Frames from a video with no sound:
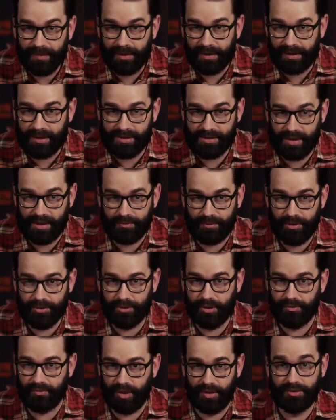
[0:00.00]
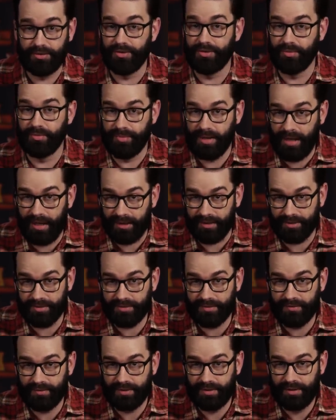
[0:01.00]
And like I said, we drove hundreds of
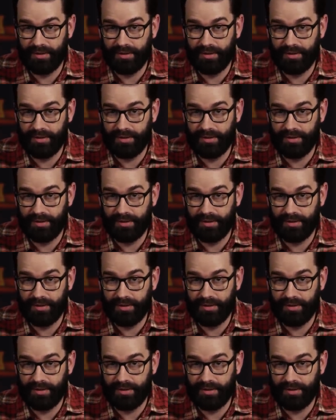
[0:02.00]
miles.